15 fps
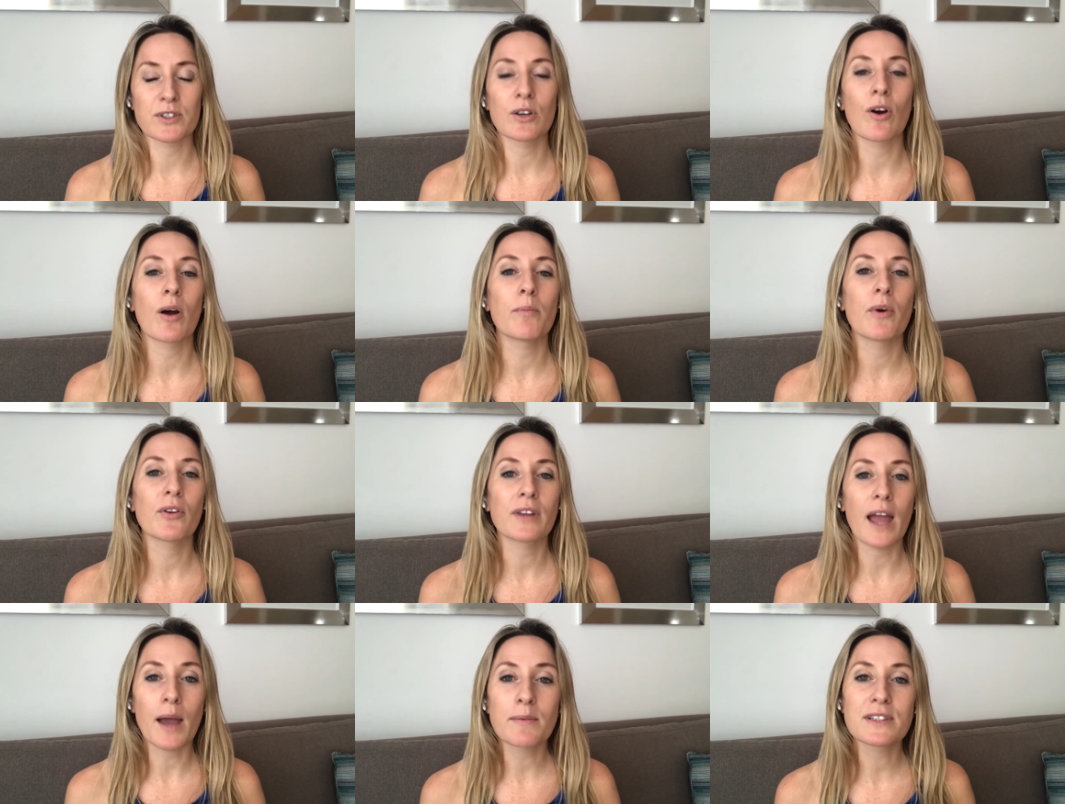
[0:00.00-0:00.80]
So on
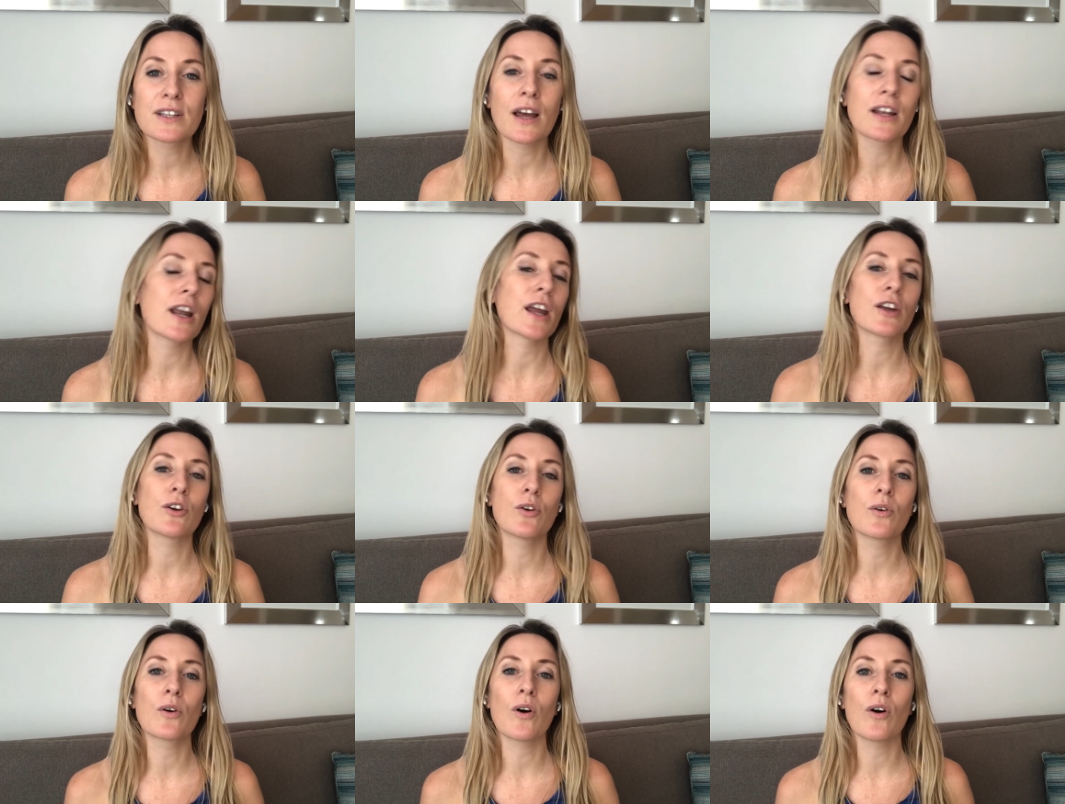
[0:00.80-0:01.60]
both Amazon and
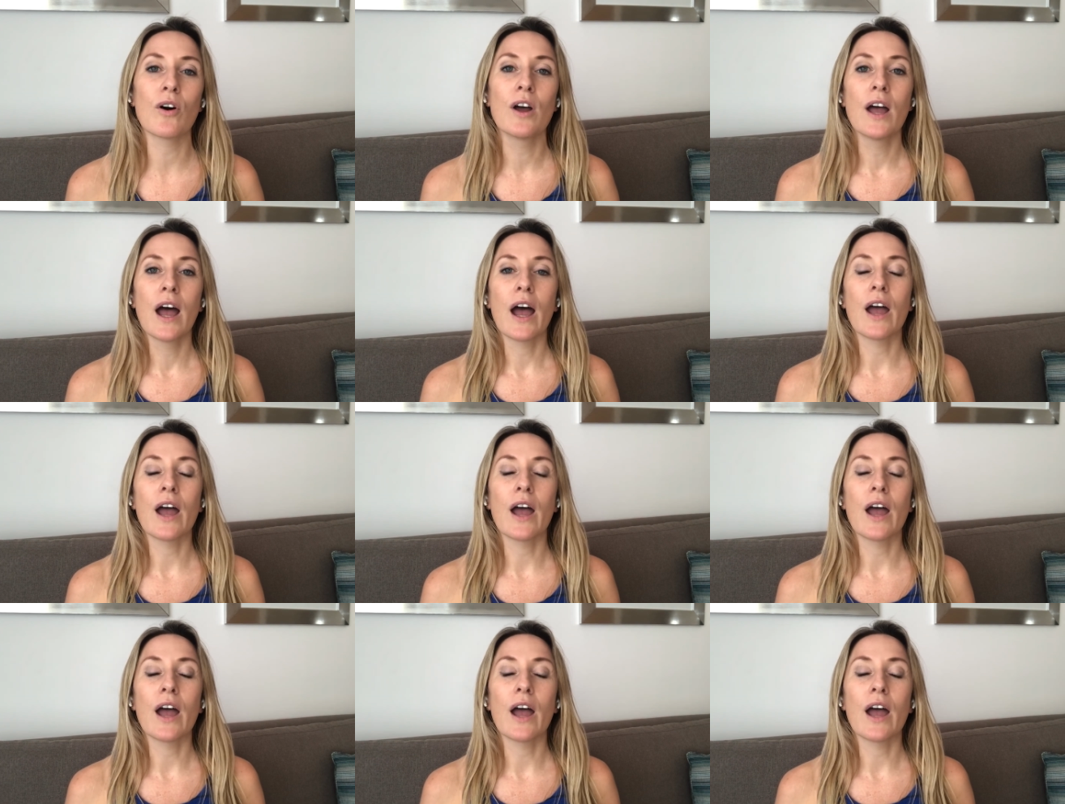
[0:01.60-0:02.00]
Google,